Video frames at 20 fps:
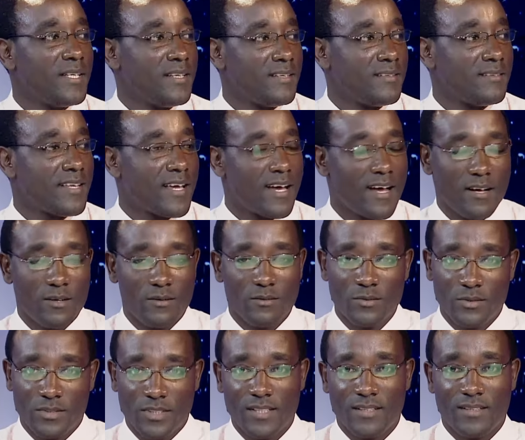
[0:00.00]
in their
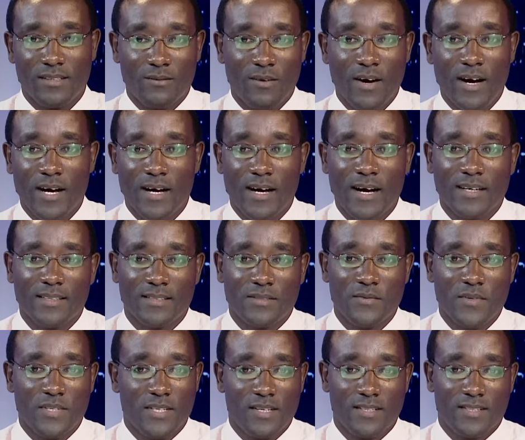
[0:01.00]
routine
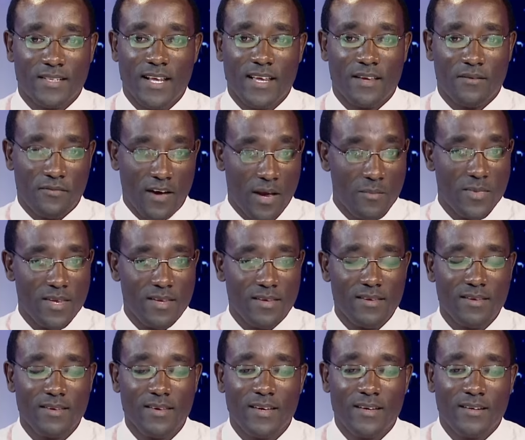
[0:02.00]
activities like farming,